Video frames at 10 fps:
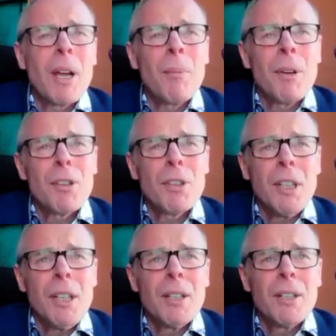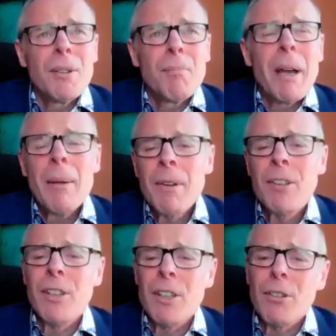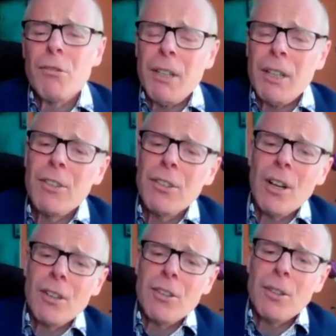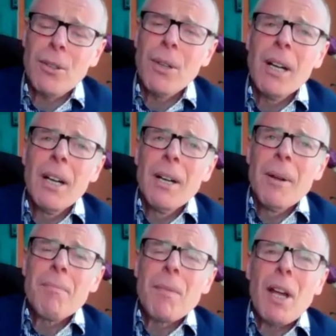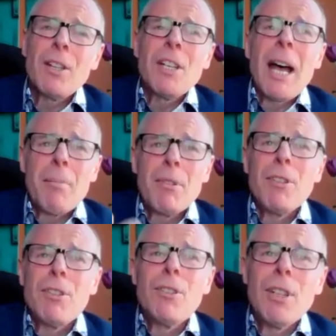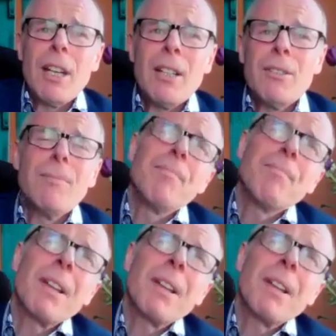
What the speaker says: way in which the payments industry can start to adapt to